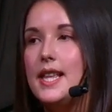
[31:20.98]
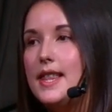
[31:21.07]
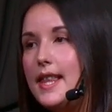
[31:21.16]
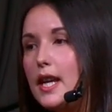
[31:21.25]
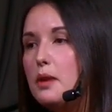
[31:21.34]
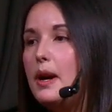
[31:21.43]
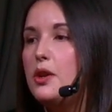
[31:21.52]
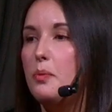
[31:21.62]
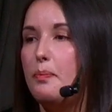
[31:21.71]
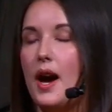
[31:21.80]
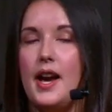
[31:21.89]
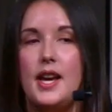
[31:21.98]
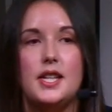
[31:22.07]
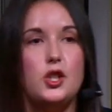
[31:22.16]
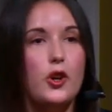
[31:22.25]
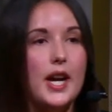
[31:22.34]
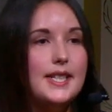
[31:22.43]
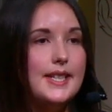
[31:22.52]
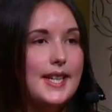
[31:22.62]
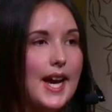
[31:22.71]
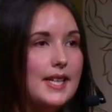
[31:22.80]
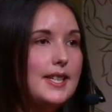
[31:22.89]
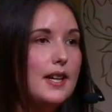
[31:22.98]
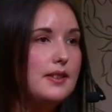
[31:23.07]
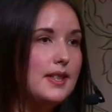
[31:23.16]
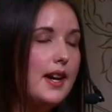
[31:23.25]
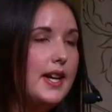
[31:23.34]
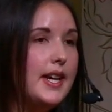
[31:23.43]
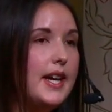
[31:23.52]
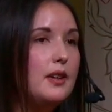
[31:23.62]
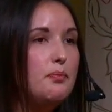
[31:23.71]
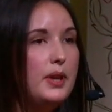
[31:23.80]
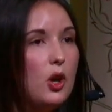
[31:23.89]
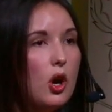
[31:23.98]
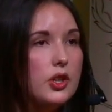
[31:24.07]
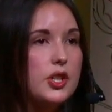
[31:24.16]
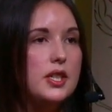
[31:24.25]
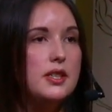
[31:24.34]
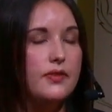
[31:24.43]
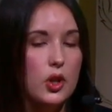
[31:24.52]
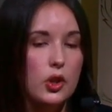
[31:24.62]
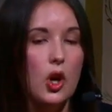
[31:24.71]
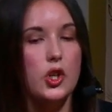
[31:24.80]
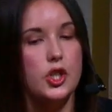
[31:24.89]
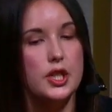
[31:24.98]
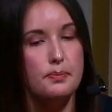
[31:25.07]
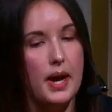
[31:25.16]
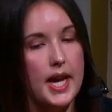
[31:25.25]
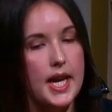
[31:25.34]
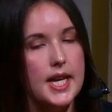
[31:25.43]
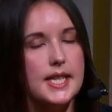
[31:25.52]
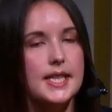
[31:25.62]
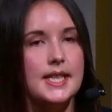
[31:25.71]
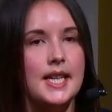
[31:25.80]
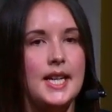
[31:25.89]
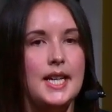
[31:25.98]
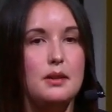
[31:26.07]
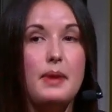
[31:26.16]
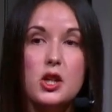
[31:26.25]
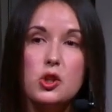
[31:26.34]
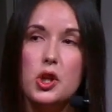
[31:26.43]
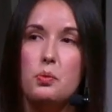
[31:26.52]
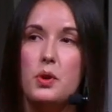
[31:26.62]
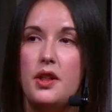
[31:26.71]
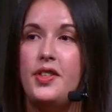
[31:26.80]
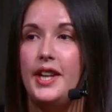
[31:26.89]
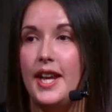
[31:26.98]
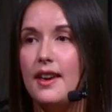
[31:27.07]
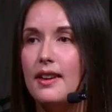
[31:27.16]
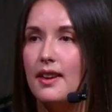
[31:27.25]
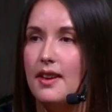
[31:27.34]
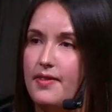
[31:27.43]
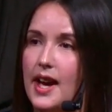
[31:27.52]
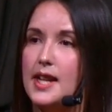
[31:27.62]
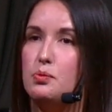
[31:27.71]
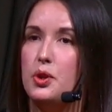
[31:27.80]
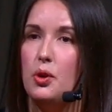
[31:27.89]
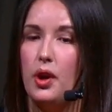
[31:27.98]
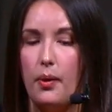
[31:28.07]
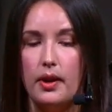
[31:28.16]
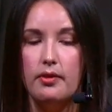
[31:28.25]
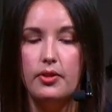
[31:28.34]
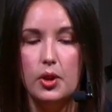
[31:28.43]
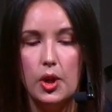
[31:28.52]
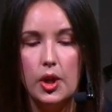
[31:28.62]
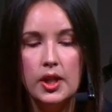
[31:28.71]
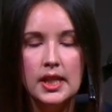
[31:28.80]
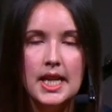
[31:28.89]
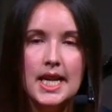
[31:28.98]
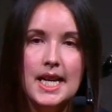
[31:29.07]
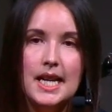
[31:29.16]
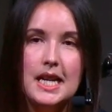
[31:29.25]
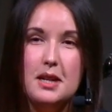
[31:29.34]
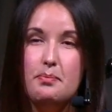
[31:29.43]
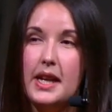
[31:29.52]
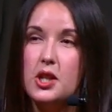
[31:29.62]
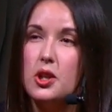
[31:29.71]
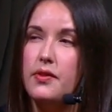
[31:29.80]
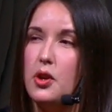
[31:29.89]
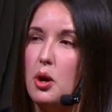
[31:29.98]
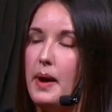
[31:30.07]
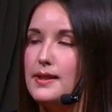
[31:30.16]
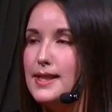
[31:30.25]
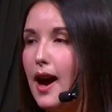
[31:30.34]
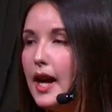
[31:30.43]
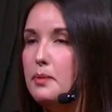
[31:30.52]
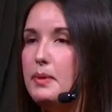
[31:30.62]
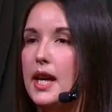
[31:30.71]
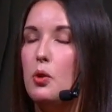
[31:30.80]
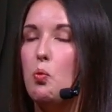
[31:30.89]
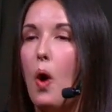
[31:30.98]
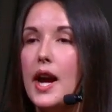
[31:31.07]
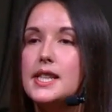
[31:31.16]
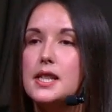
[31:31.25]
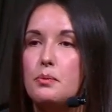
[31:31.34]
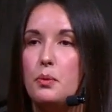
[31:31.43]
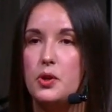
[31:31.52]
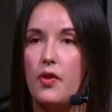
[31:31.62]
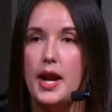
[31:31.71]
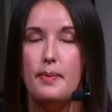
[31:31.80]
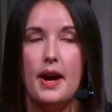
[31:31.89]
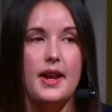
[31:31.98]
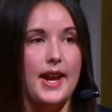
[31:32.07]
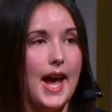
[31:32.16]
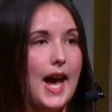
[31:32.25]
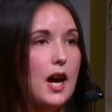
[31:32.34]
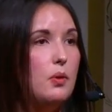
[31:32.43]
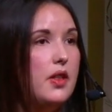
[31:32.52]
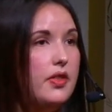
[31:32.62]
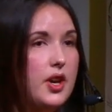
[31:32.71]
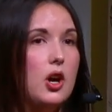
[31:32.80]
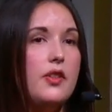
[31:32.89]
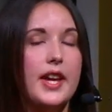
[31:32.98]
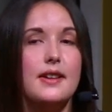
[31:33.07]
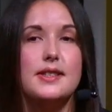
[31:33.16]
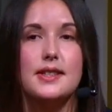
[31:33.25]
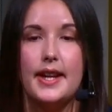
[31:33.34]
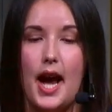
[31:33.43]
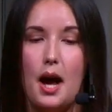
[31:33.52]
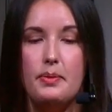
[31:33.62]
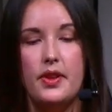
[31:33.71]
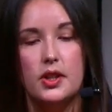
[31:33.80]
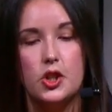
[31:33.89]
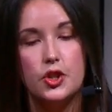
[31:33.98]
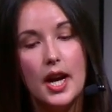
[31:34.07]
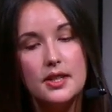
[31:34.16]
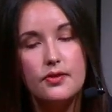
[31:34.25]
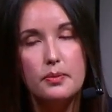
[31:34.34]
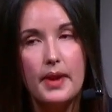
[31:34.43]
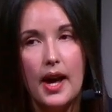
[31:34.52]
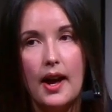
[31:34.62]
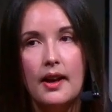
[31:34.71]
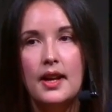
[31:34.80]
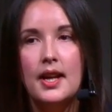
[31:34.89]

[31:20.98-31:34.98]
Think about your bias. Try to test outside it. Be conscious of unconscious bias. Make sure you're worth the link if that is what you're going for. Make sure you've thought about timing, why someone would write about it now, and that nothing else is going to happen that will detract from that.